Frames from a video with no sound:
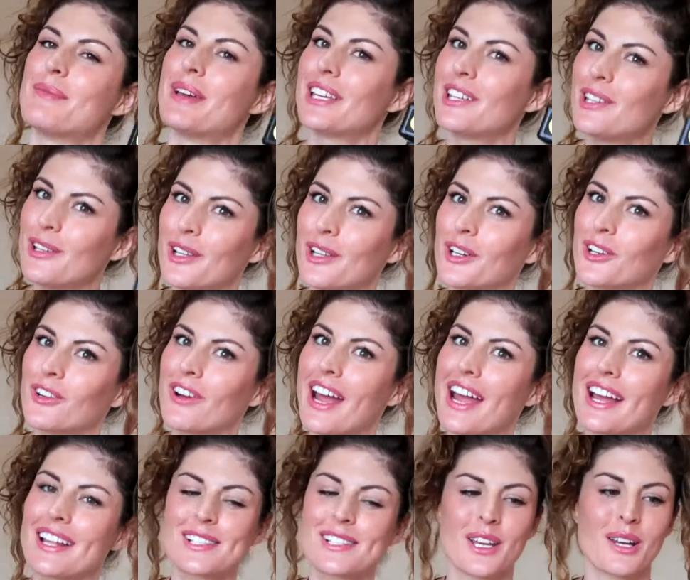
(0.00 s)
make you look
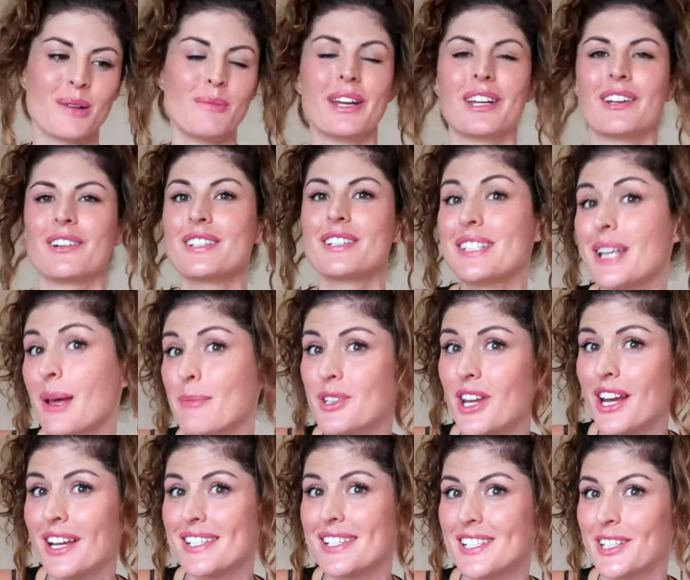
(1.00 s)
great, it's gonna make your
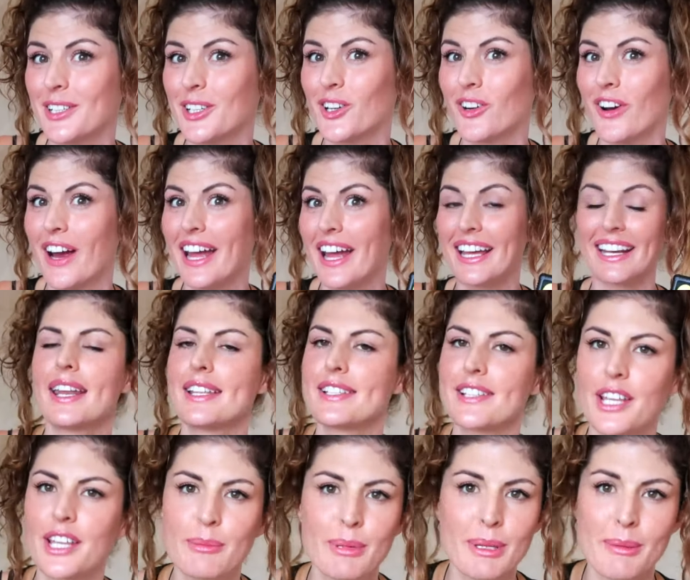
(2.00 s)
subjects look great, and
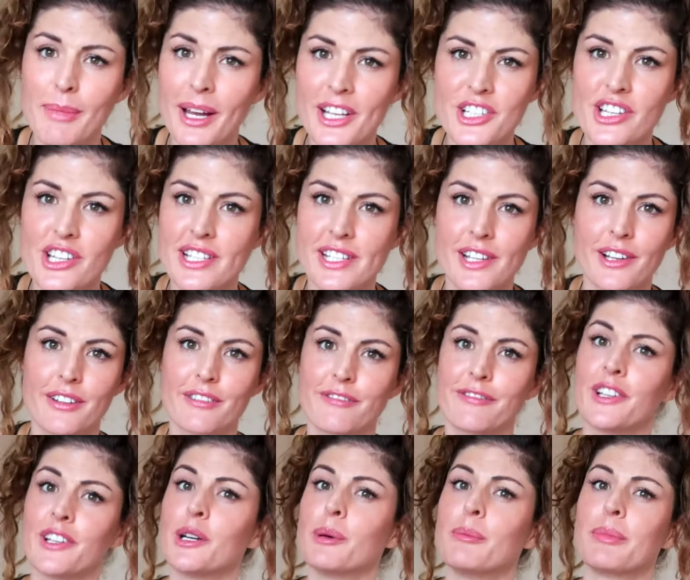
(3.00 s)
it's gonna be much easier to
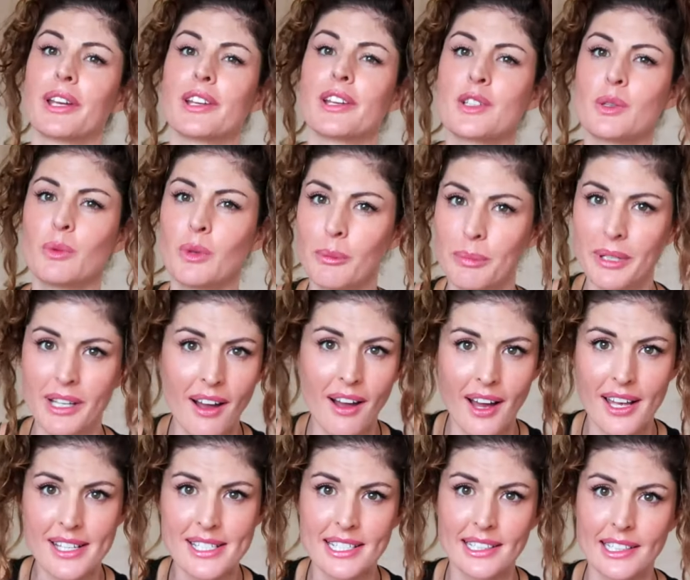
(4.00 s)
film because you won't be
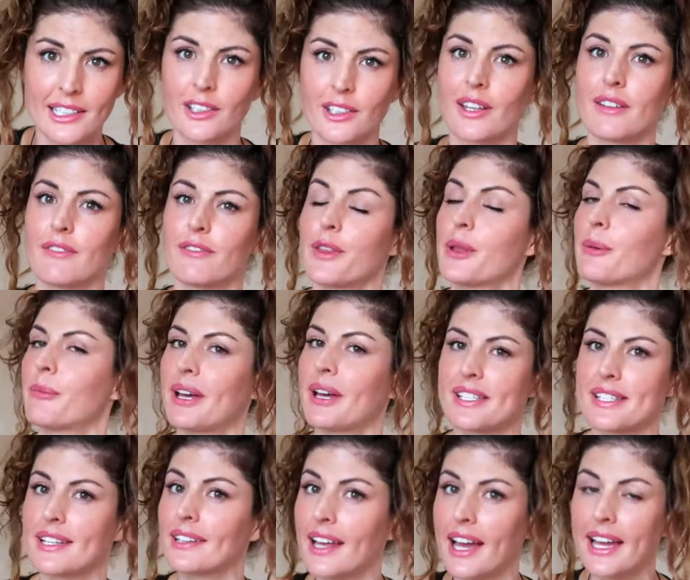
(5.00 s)
constantly looking for the
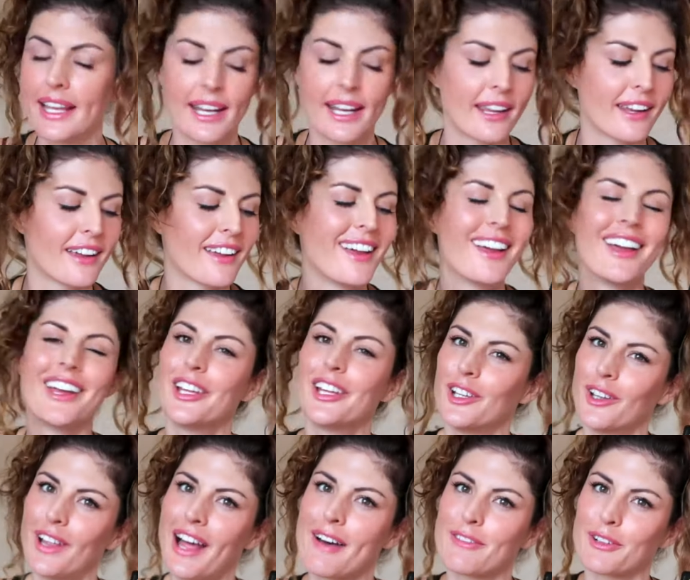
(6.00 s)
best lighting.
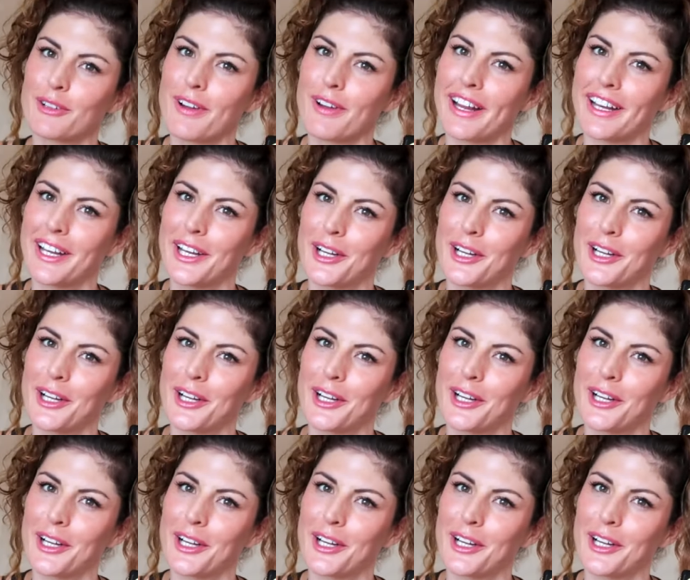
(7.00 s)
You'll have it right